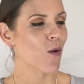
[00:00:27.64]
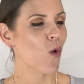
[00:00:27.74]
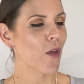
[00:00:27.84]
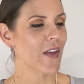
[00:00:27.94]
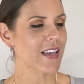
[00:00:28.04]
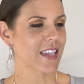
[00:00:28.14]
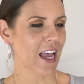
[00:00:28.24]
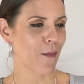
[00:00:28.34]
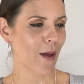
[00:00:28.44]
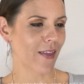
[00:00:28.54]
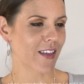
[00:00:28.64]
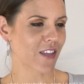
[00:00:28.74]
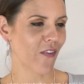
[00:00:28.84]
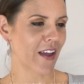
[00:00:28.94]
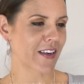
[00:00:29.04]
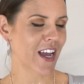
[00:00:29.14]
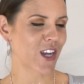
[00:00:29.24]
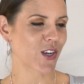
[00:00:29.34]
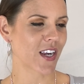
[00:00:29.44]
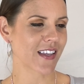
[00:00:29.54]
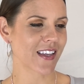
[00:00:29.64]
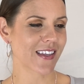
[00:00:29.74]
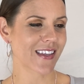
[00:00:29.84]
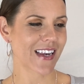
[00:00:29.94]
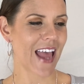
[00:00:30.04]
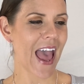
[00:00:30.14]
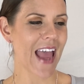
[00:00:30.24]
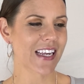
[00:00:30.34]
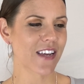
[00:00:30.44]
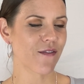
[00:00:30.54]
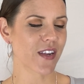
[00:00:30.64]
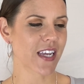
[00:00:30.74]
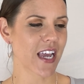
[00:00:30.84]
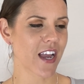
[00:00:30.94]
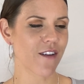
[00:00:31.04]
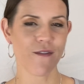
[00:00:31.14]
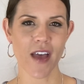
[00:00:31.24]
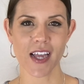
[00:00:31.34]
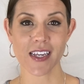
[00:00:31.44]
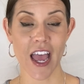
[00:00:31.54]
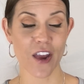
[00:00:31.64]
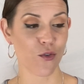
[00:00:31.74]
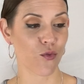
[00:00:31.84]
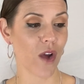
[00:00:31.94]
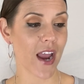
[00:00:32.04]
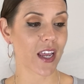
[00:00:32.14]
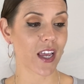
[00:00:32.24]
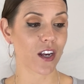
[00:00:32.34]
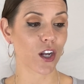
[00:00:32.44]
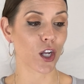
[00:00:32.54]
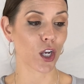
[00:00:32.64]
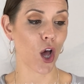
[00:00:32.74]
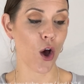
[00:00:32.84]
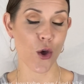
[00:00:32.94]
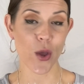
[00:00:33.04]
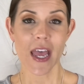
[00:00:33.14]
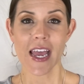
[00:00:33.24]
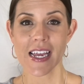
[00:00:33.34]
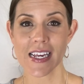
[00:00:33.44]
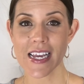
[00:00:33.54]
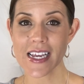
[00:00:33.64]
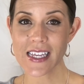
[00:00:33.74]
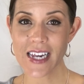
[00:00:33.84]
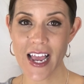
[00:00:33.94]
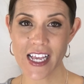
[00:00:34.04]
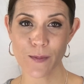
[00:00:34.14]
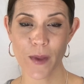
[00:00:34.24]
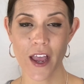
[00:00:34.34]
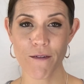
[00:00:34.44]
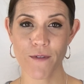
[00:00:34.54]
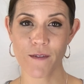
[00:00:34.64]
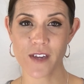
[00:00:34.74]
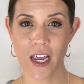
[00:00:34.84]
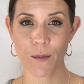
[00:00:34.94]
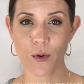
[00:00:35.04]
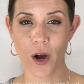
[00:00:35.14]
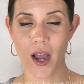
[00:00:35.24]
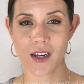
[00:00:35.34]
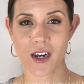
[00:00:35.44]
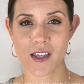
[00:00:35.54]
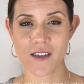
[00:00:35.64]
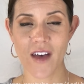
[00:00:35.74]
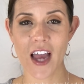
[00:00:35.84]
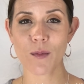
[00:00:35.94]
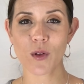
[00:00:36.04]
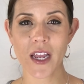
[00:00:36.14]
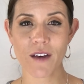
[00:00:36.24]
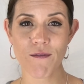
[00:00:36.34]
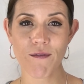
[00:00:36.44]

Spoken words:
What they say about this foundation is it's an anti-fatigue effect and radiant glow. It is an SPF 15 product and it's available in